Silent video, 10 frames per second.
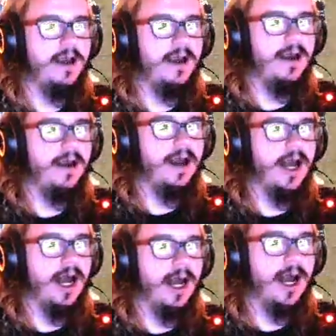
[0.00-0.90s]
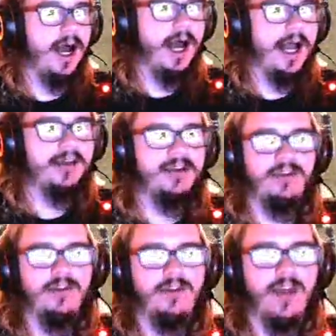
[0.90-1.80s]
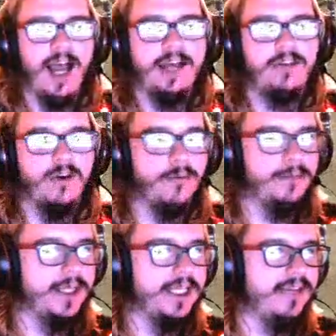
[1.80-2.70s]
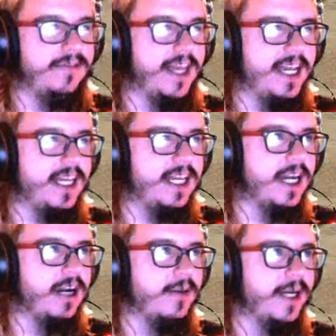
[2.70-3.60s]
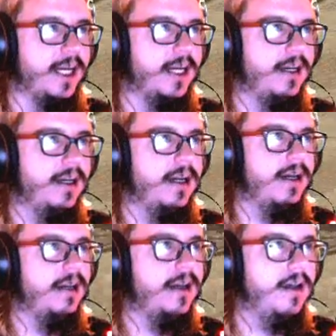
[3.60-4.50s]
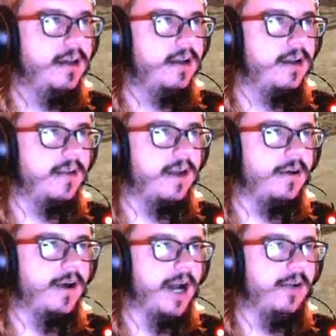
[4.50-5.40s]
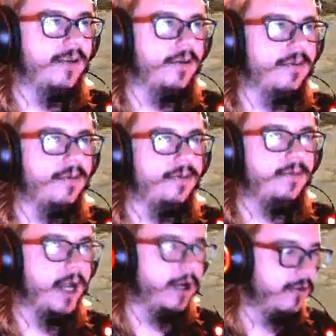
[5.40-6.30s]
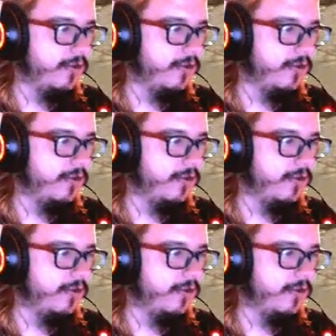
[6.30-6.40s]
is done, I don't believe they can hear me because I don't have a microphone